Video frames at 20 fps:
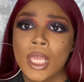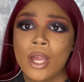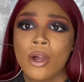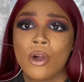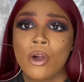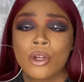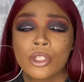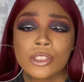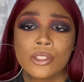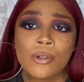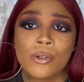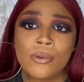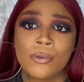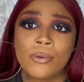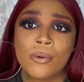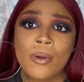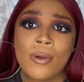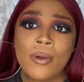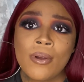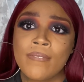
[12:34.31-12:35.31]
Also,
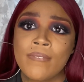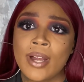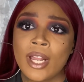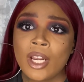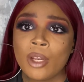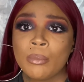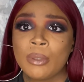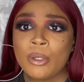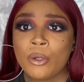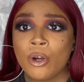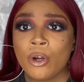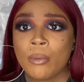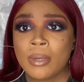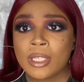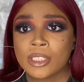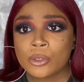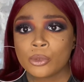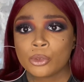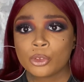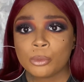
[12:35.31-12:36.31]
follow me on my
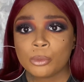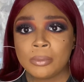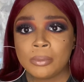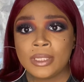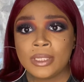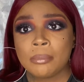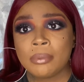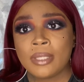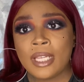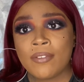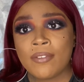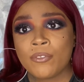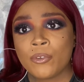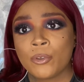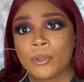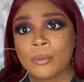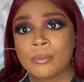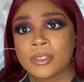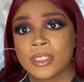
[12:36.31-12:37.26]
social media platforms.